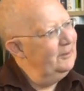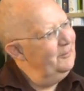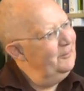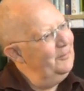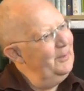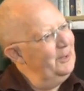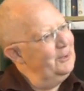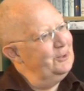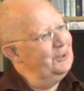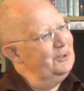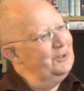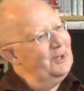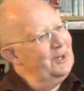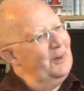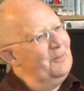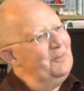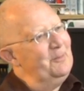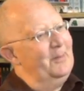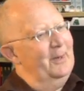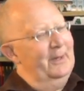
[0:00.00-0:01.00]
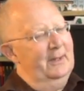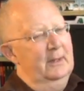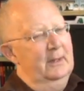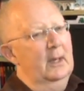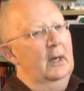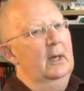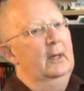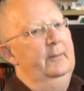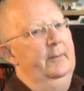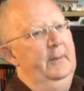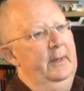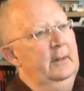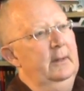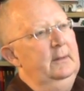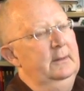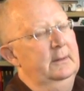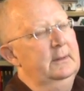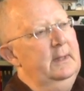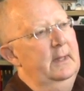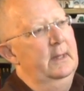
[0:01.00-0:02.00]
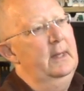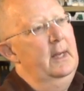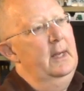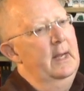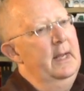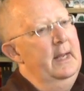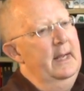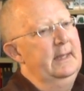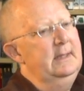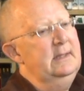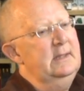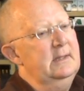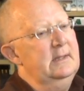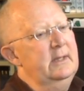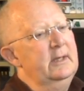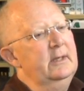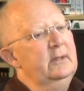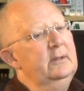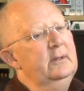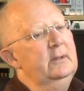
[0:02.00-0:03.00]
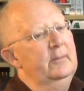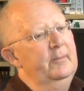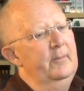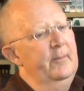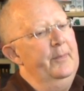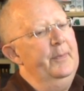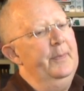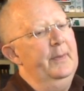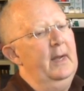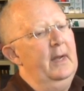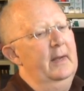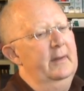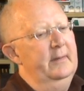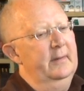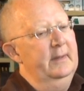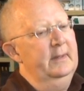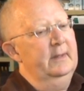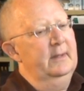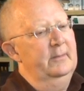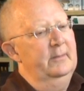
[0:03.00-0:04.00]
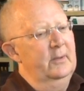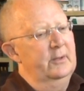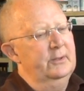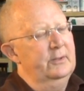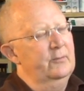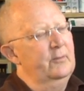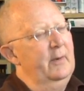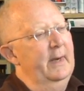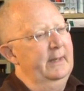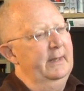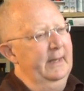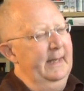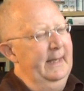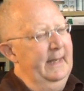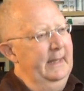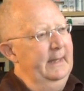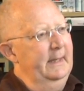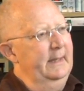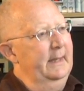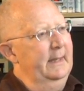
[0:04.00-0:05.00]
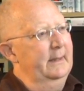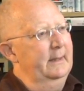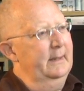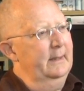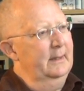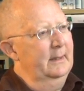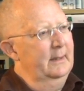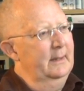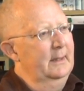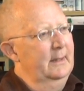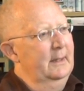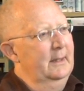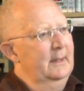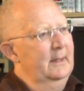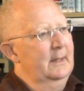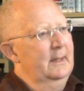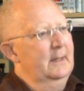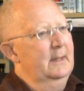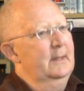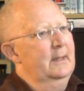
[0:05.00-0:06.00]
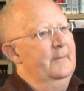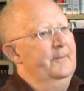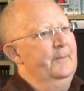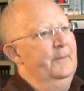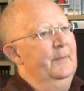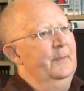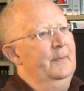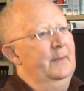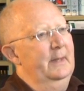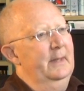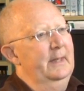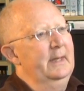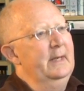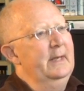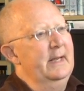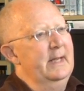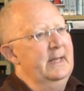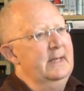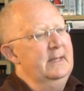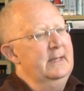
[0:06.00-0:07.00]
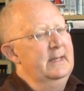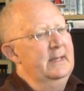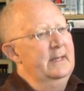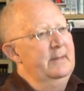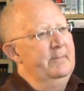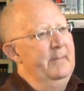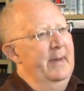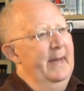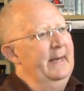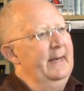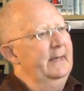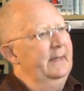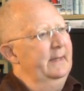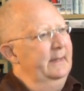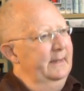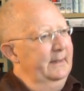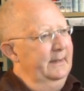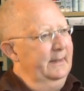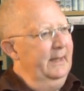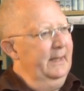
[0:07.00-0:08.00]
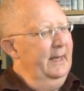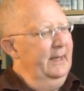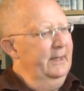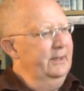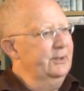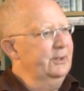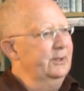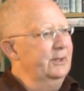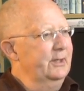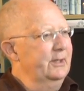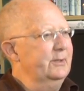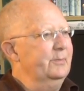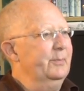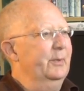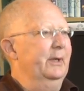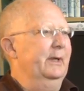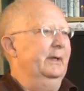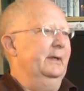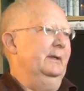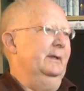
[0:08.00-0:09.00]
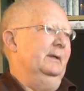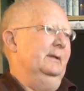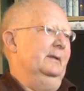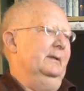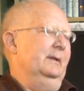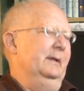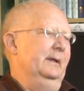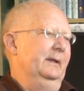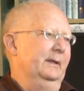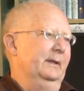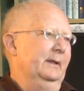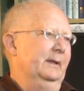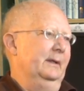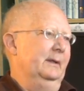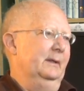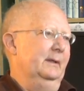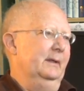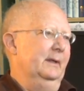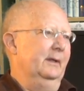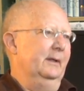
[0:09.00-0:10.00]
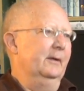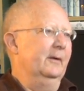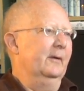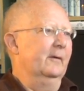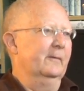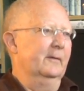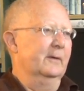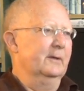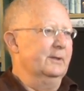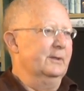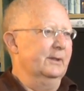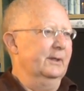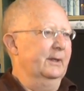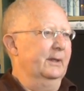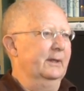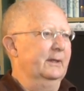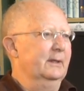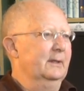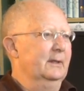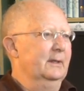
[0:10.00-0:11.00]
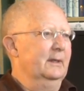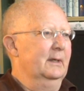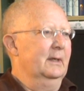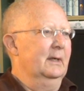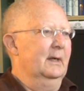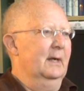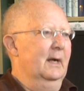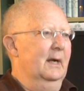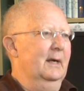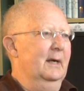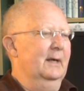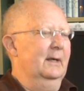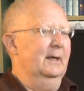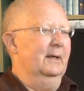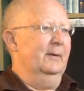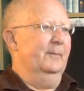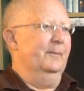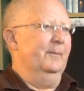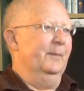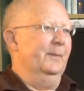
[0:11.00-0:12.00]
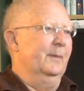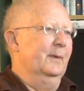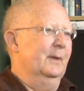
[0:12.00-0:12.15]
measures up, but uh, there, it's still the I think the most renegade and in, embedded and engaged discipline in in the in the university. Um,